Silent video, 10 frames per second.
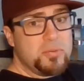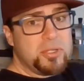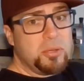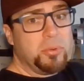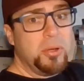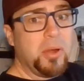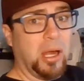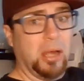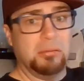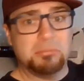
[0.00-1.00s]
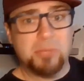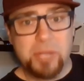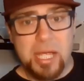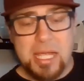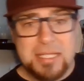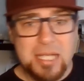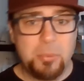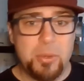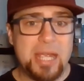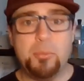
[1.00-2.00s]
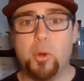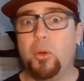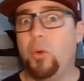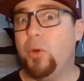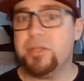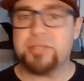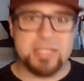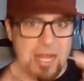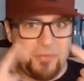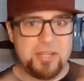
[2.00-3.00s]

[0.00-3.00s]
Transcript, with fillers: with your brewer, okay? It's gonna bring in more oils, it's gonna have a